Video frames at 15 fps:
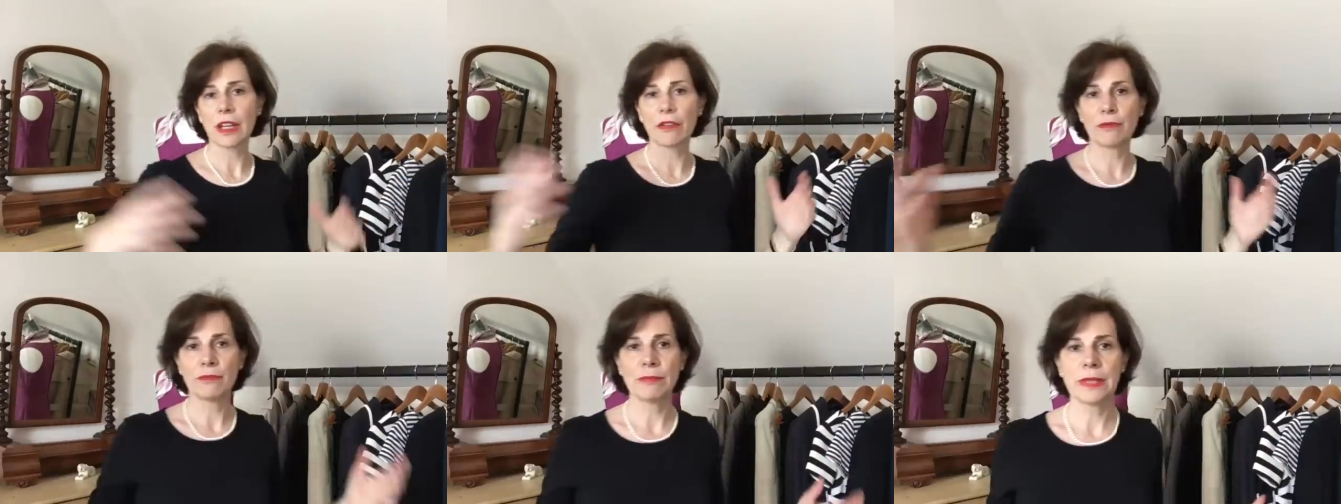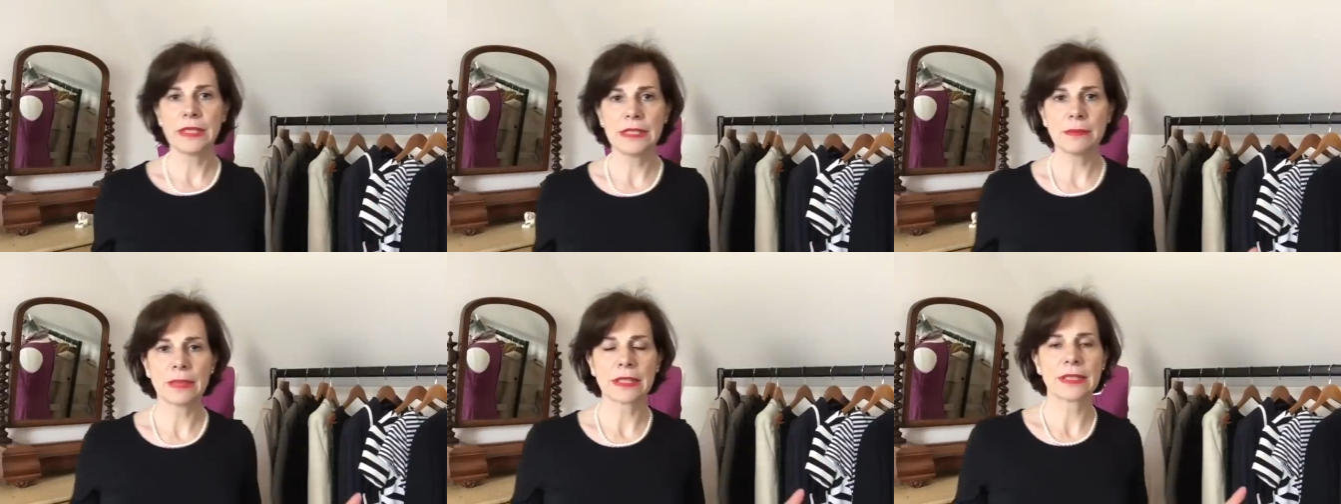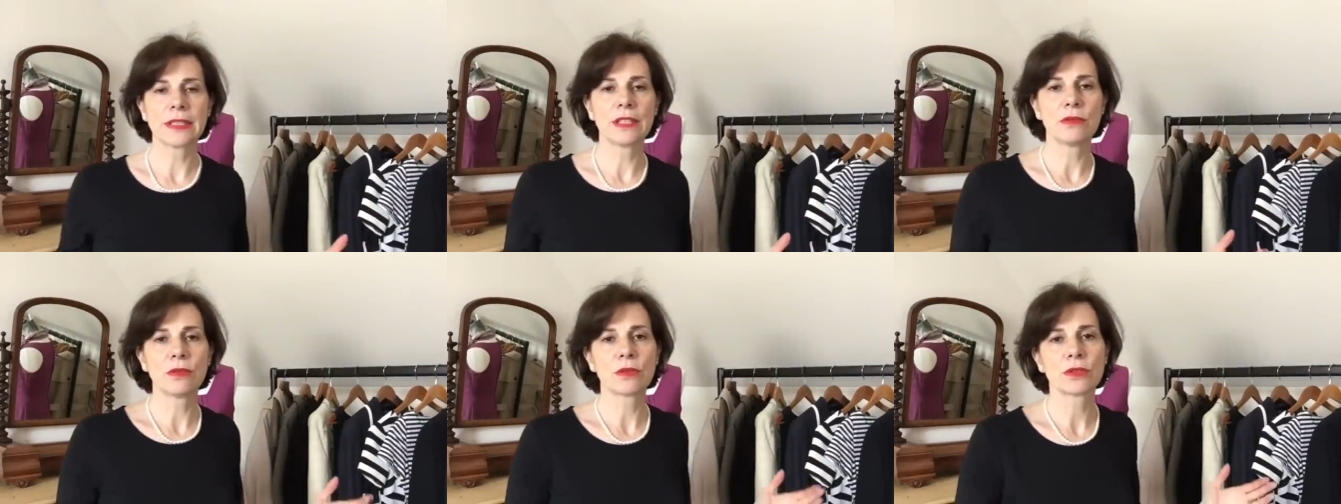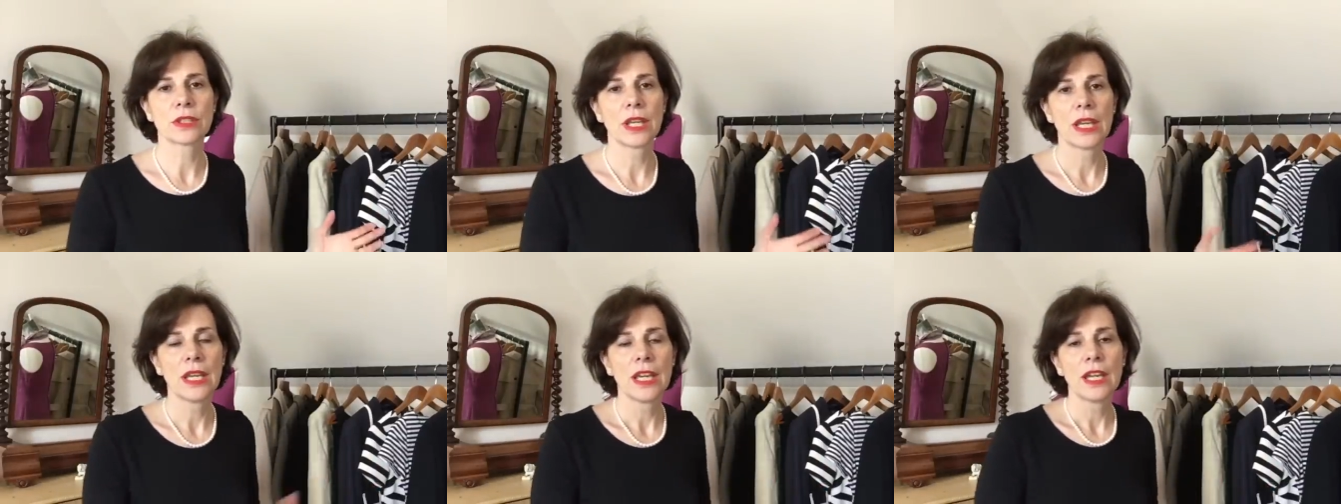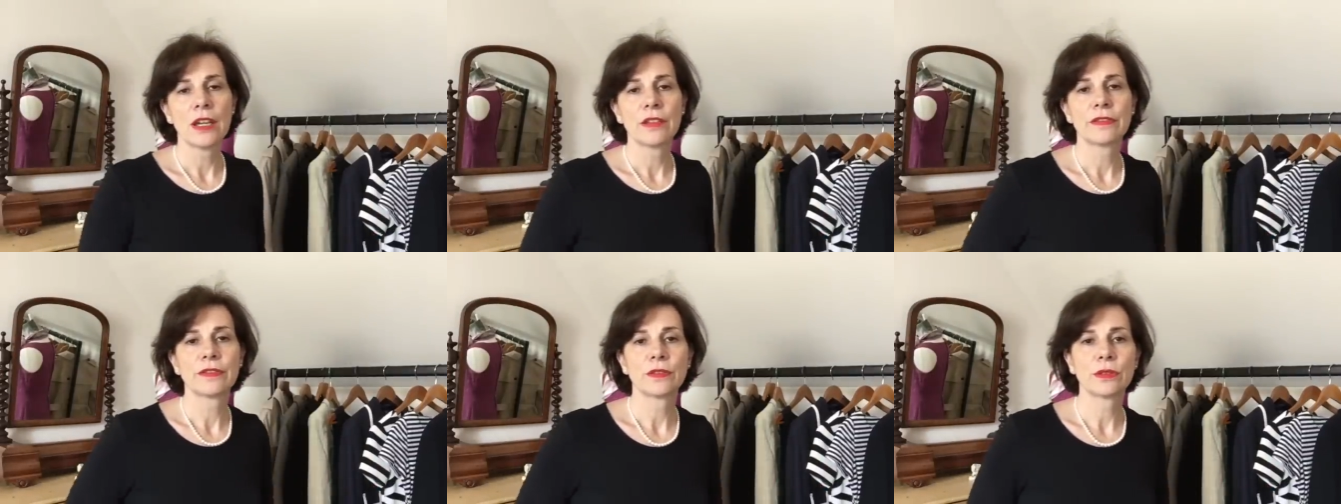have many materials
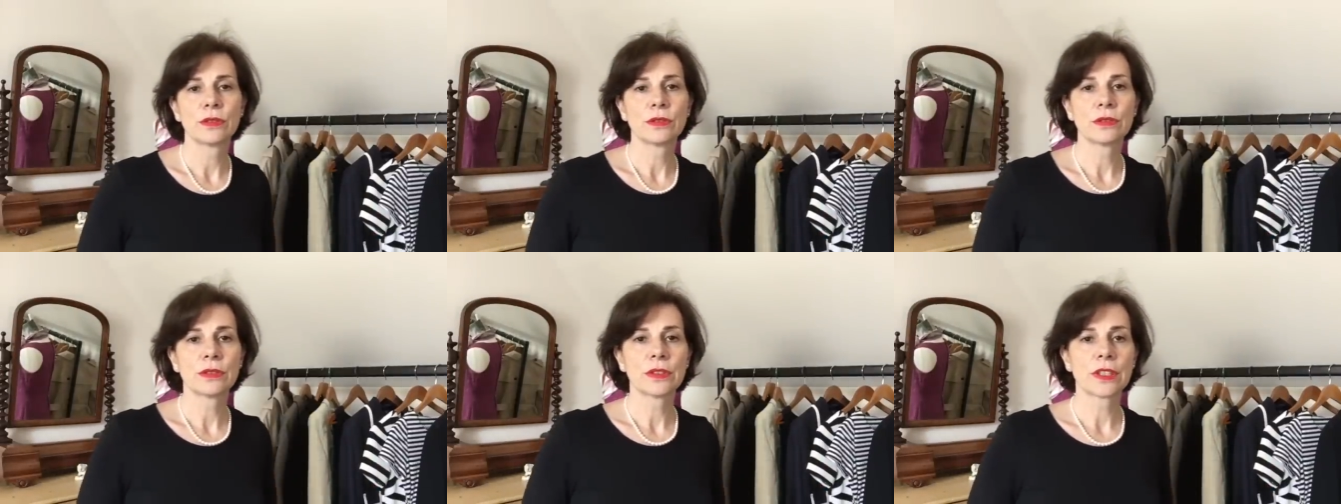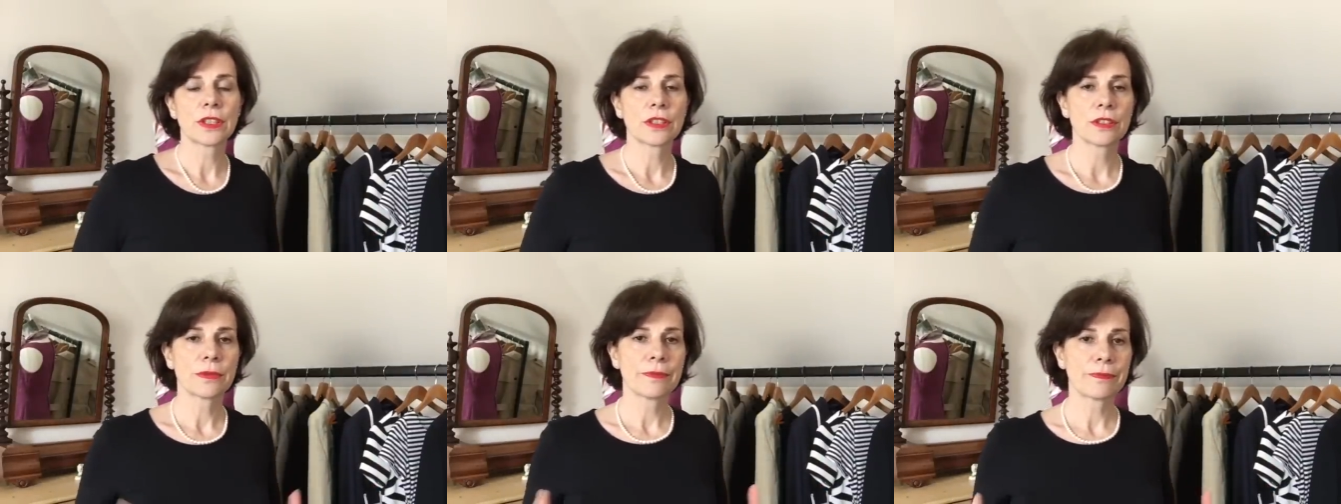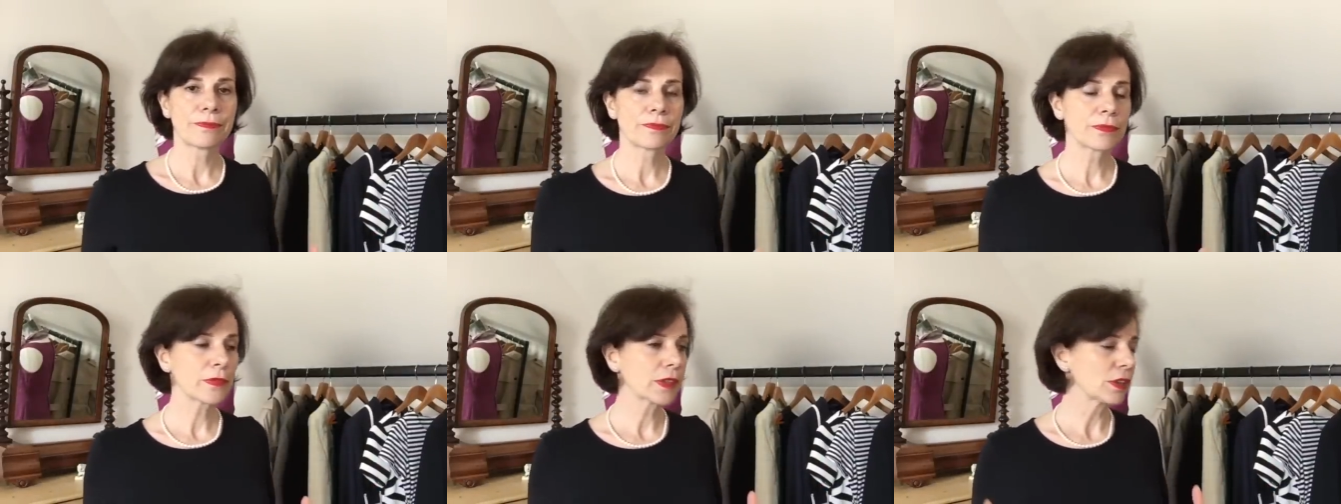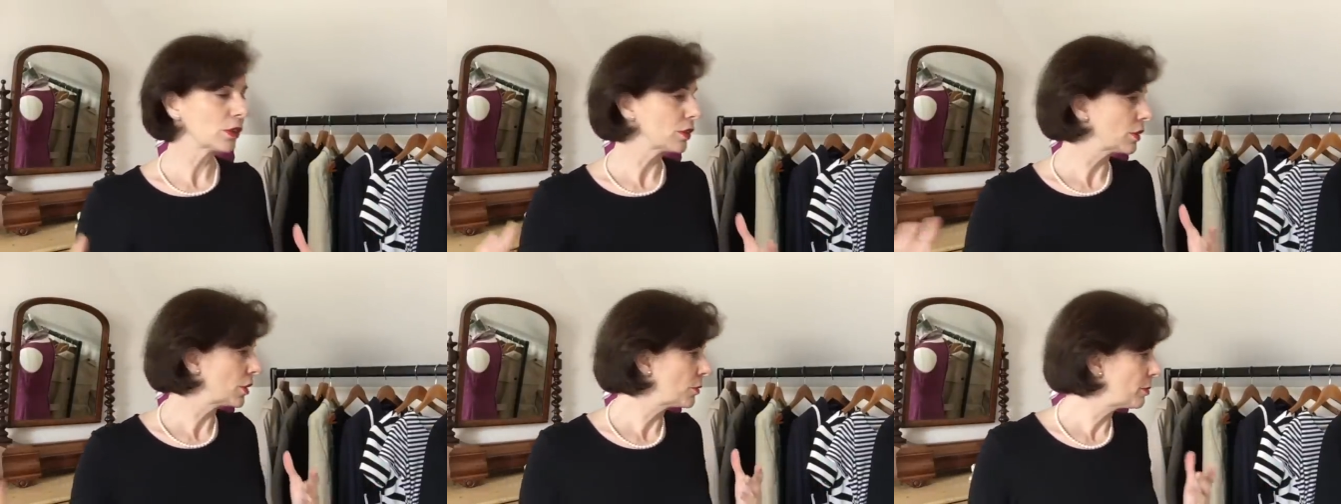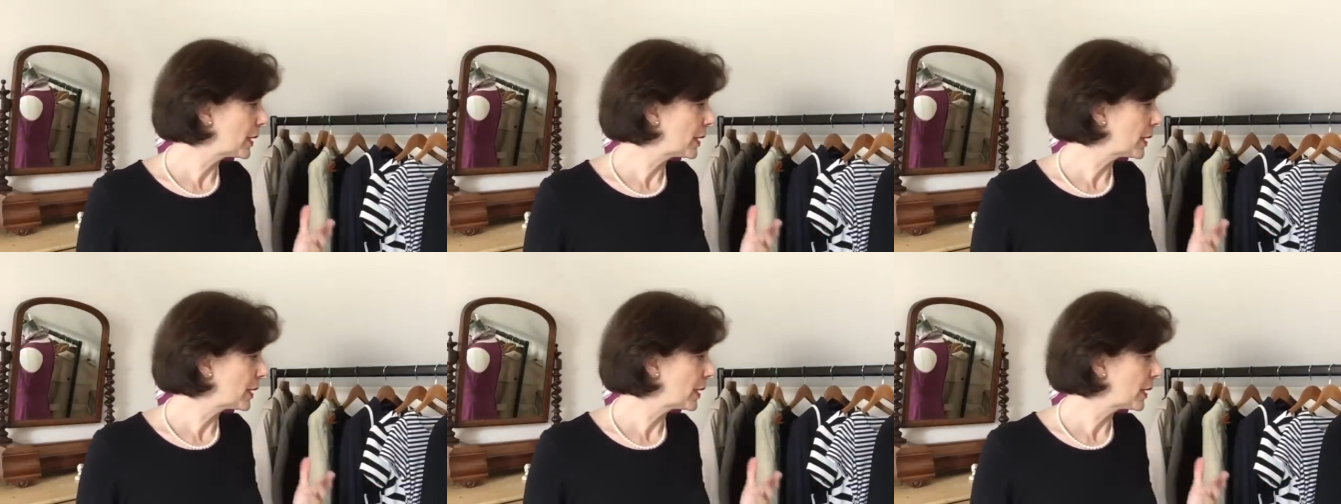for um, a